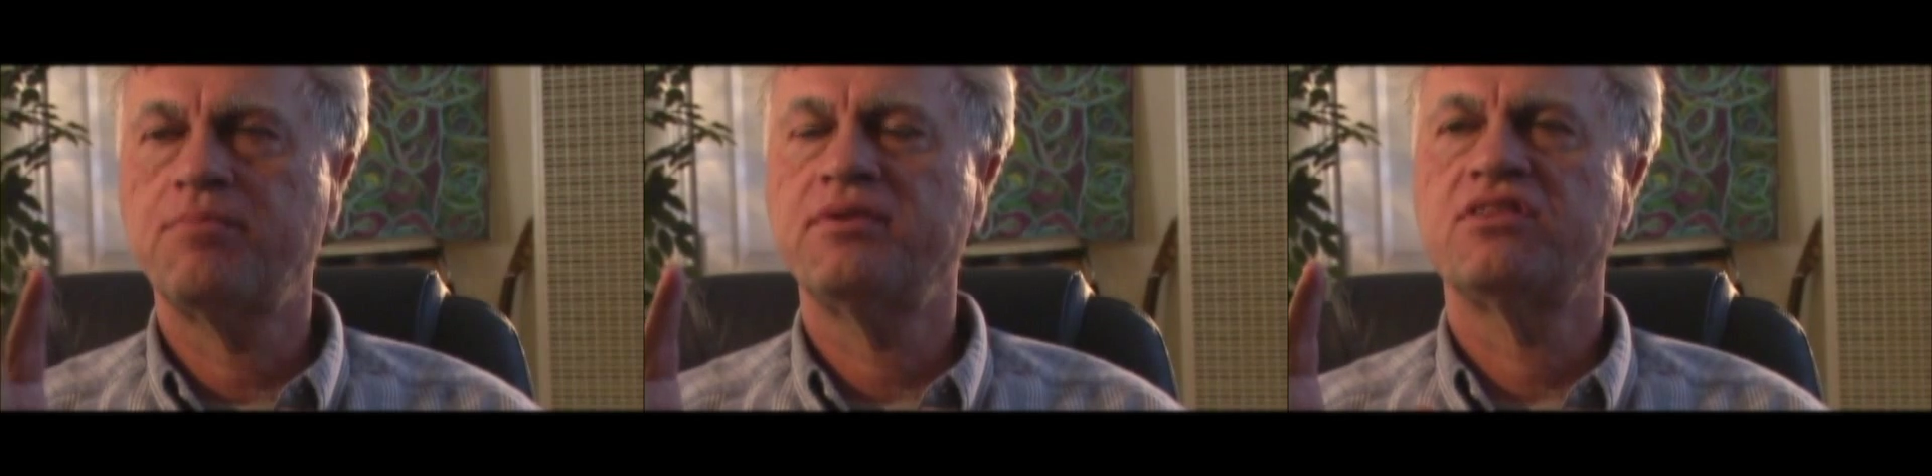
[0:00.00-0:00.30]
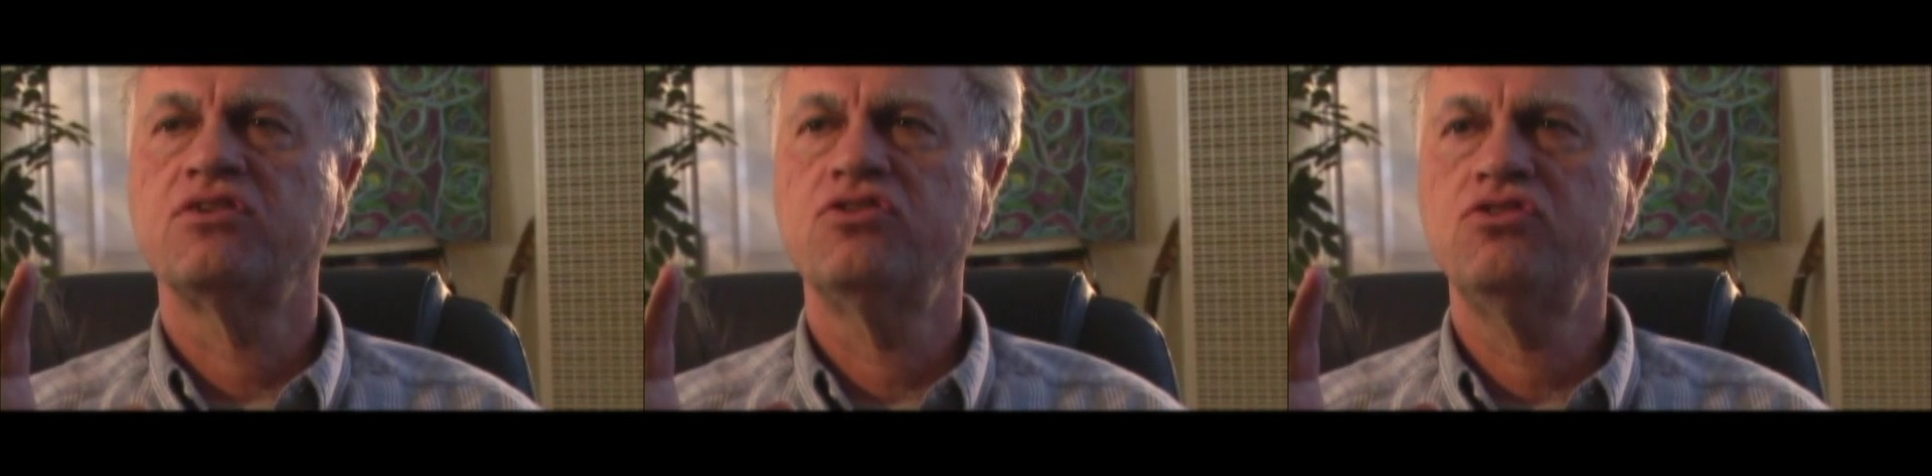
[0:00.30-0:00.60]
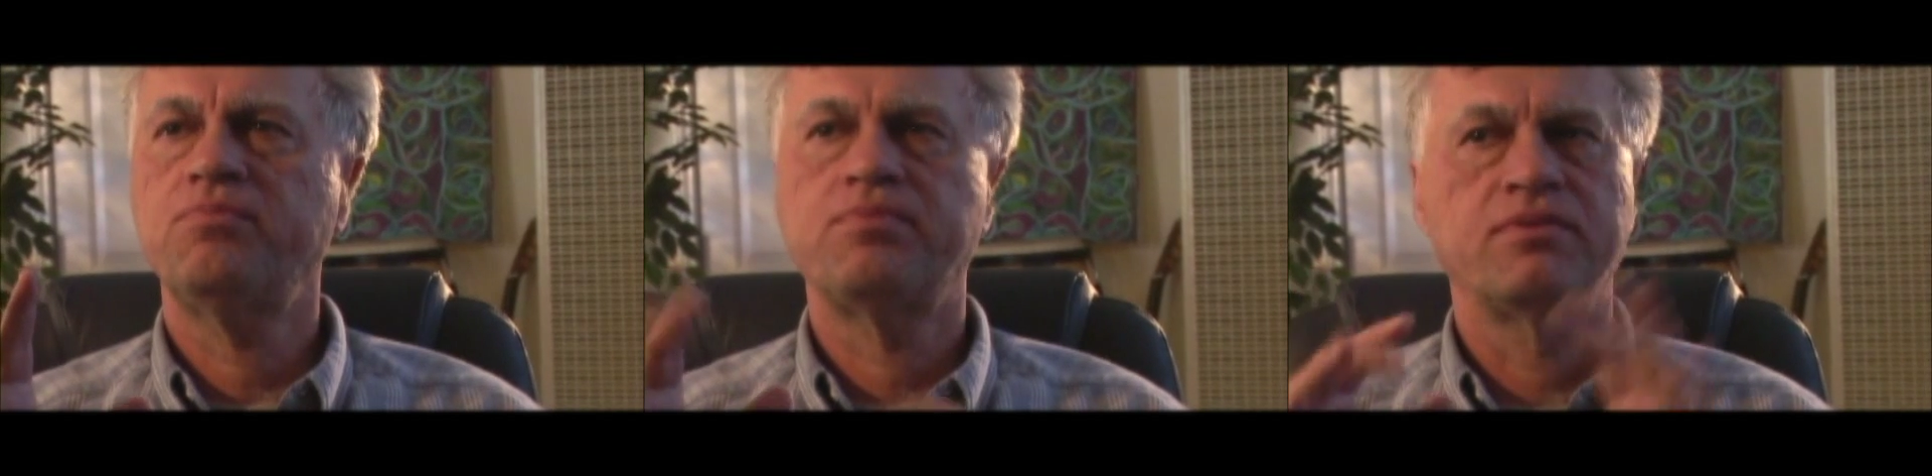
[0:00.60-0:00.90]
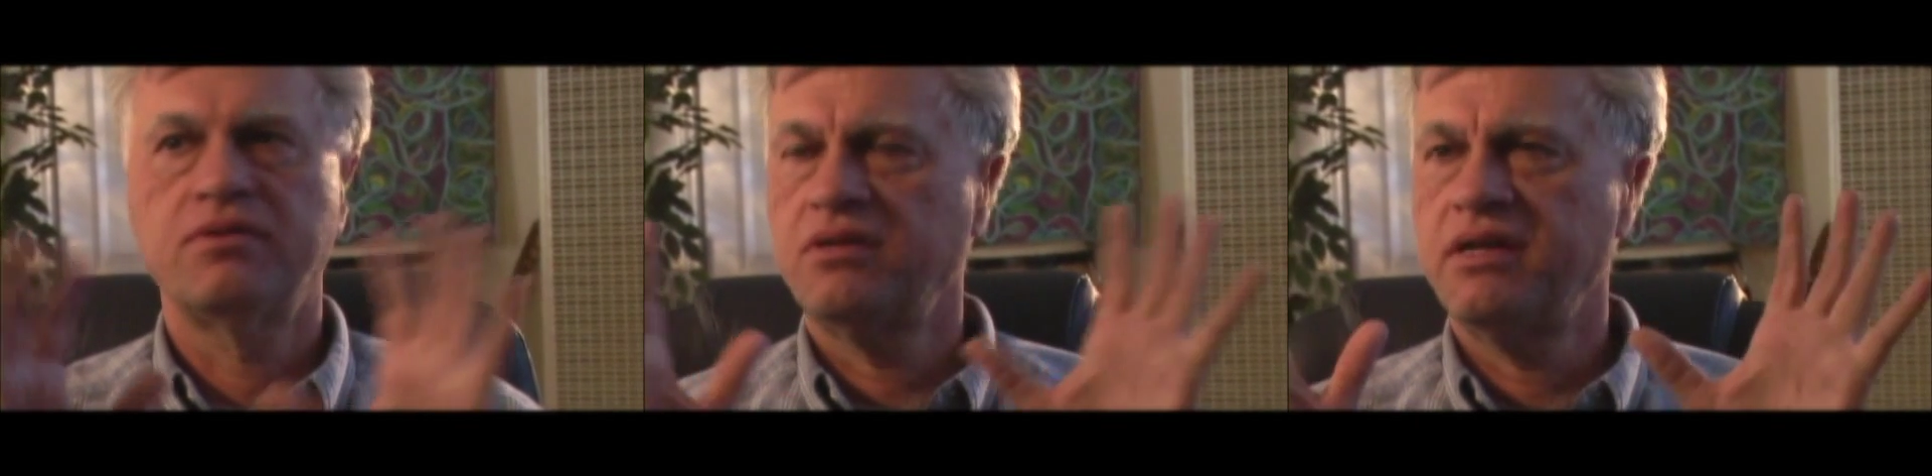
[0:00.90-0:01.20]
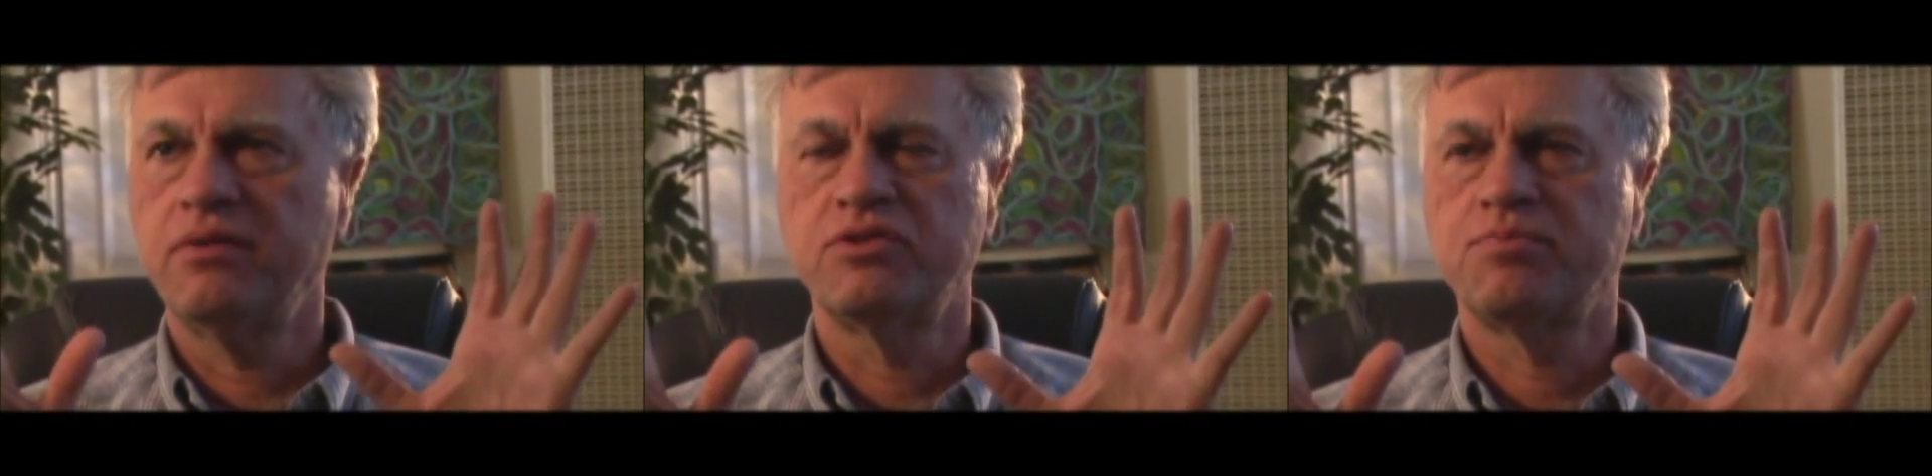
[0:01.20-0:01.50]
up at the hoop
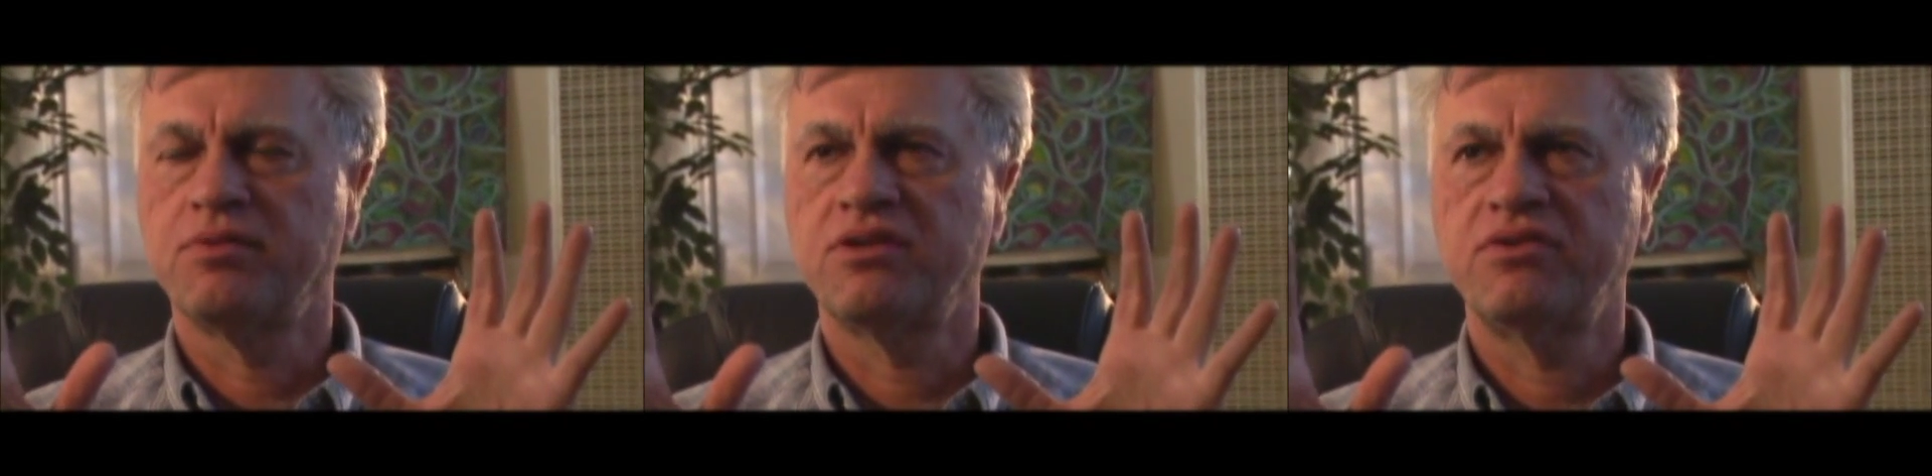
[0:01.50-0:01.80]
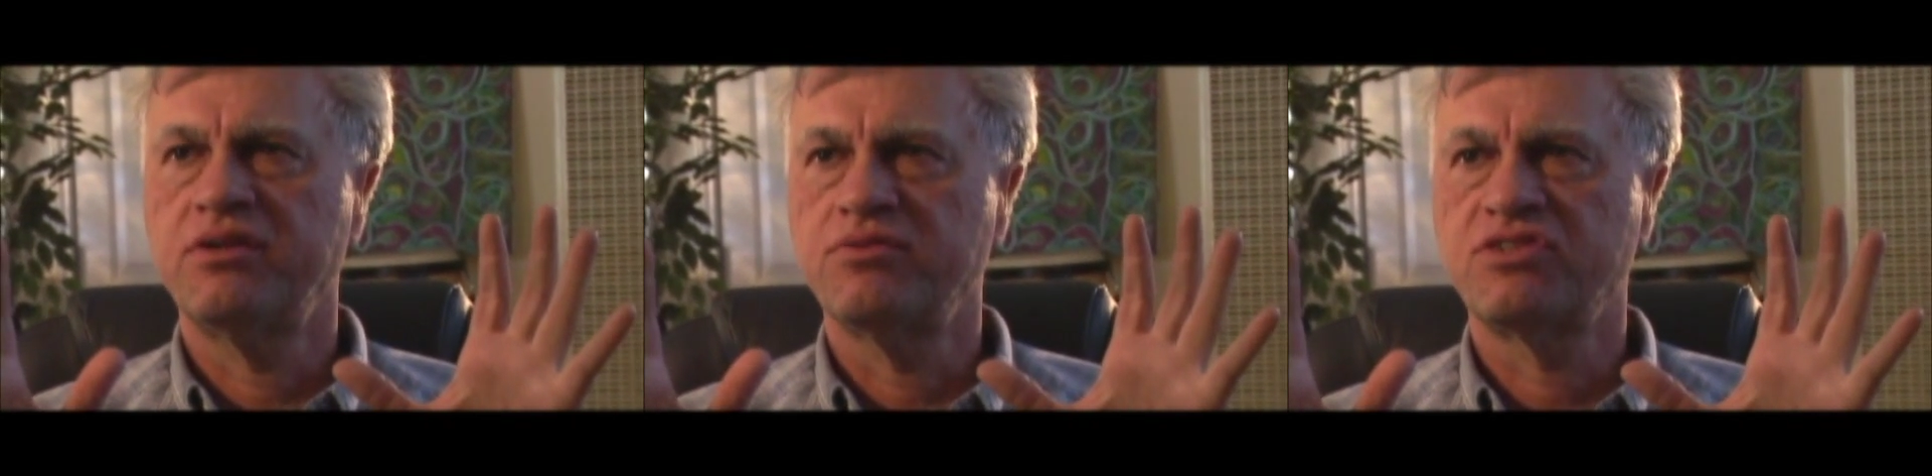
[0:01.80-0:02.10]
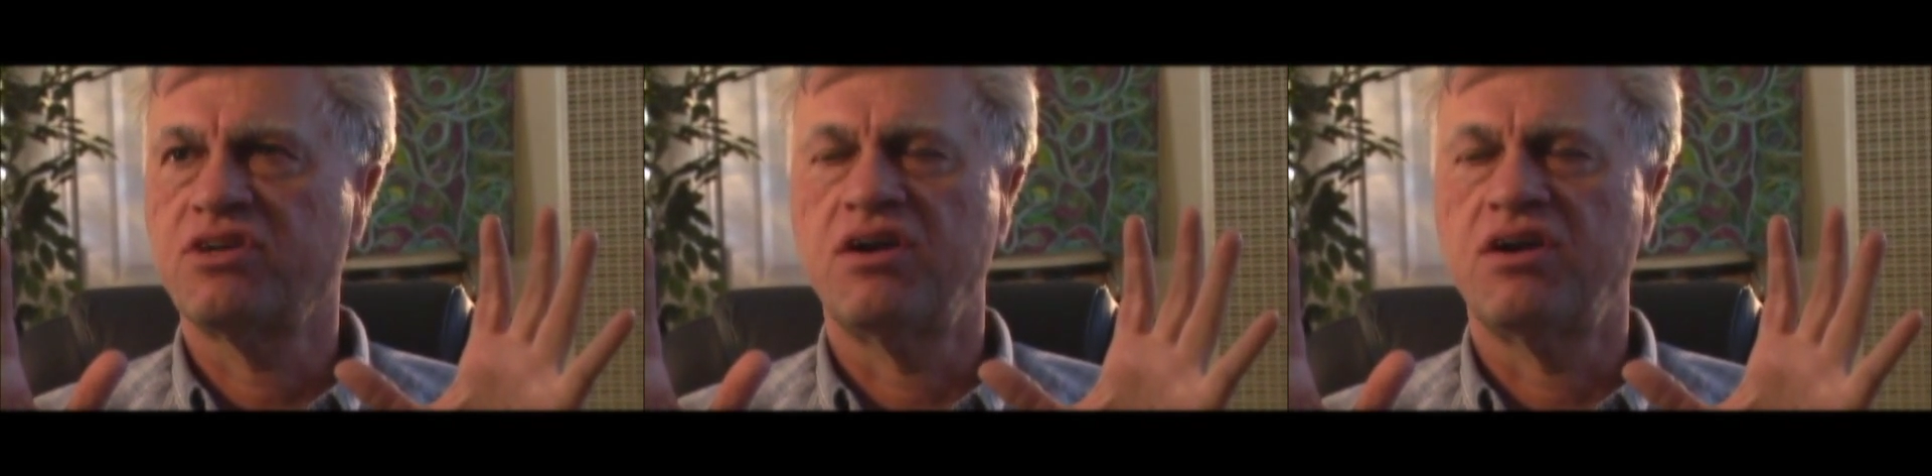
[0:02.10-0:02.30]
and it was blurry, it was